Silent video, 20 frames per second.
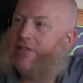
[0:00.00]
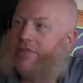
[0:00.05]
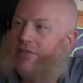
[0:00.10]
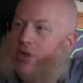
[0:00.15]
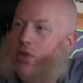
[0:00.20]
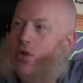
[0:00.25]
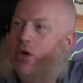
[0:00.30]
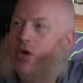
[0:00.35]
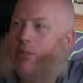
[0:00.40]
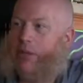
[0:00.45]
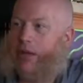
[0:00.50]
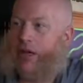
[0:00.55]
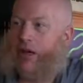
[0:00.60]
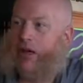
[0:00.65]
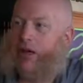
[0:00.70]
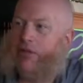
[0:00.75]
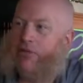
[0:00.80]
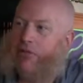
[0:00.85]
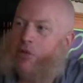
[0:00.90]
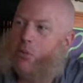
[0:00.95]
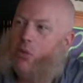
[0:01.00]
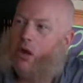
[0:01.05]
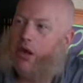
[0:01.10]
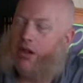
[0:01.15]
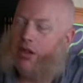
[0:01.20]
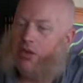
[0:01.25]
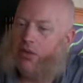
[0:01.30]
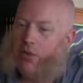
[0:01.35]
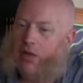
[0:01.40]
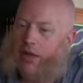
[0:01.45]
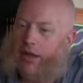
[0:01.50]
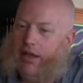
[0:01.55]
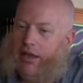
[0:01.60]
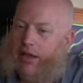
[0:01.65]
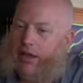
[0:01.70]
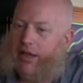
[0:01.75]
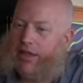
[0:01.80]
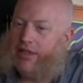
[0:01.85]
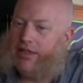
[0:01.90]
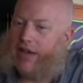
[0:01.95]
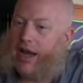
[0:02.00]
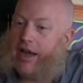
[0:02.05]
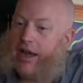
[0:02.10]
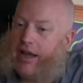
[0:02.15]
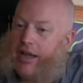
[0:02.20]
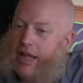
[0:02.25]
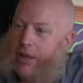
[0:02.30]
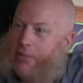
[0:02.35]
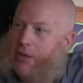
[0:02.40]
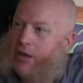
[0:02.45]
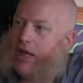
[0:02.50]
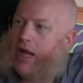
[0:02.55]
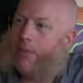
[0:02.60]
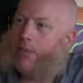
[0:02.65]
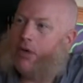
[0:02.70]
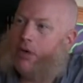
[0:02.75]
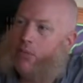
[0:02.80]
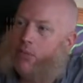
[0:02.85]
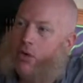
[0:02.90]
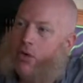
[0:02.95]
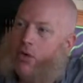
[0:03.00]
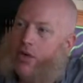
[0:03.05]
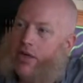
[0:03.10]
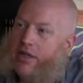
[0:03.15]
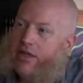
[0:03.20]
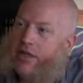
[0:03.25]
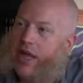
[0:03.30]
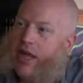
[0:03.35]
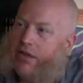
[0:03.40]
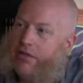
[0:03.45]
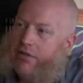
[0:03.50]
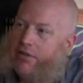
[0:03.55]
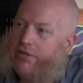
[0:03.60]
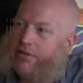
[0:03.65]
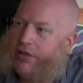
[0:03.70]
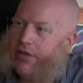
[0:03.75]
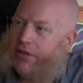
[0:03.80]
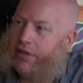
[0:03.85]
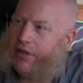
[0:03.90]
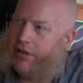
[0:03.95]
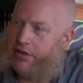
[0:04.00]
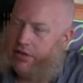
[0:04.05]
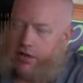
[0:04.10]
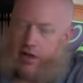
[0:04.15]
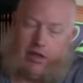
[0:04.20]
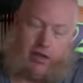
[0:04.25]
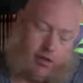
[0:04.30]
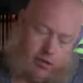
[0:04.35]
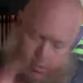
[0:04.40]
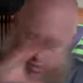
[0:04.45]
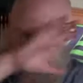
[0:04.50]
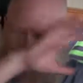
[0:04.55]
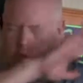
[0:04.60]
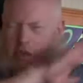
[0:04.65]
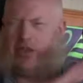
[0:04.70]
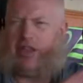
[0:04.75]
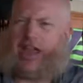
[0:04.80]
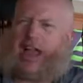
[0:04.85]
Flora beer from one of the really exciting up-and-coming breweries out of the